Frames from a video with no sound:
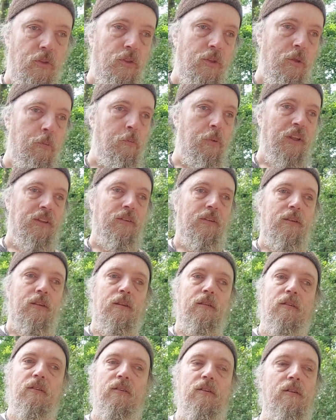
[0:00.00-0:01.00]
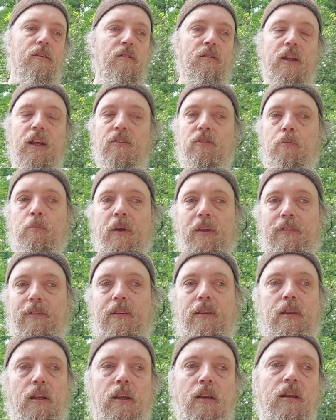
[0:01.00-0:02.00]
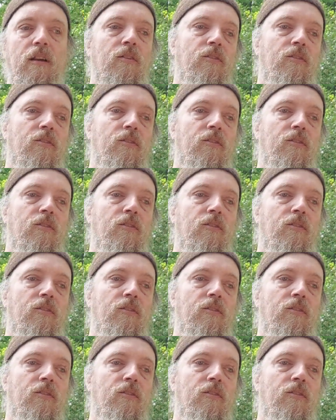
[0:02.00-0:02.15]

the next best thing.